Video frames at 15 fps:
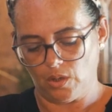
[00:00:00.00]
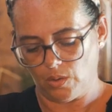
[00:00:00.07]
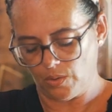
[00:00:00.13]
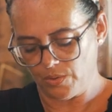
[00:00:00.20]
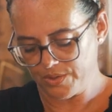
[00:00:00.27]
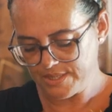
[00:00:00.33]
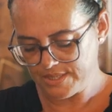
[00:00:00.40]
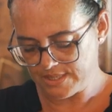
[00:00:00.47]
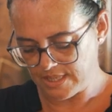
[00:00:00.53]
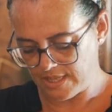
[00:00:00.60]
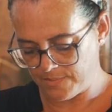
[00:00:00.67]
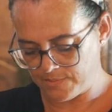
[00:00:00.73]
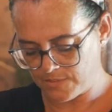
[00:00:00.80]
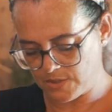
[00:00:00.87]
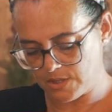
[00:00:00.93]
all the
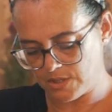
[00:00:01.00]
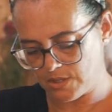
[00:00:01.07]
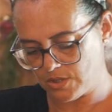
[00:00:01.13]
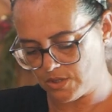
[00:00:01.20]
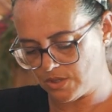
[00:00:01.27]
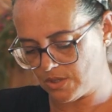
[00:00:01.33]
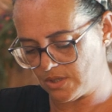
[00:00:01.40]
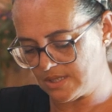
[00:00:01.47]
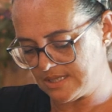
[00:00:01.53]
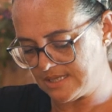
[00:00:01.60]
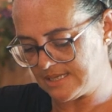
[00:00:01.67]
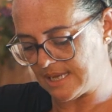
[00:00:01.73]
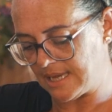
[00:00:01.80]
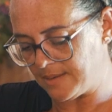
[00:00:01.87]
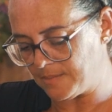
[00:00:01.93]
stems to the
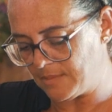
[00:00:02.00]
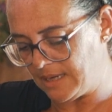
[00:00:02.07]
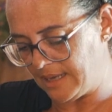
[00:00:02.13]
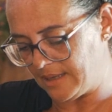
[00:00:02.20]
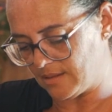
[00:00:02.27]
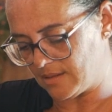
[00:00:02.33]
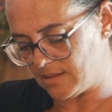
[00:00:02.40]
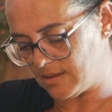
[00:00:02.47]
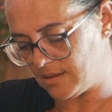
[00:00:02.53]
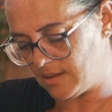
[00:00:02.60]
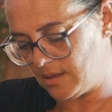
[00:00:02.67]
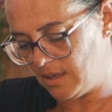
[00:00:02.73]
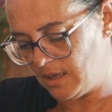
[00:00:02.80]
same length.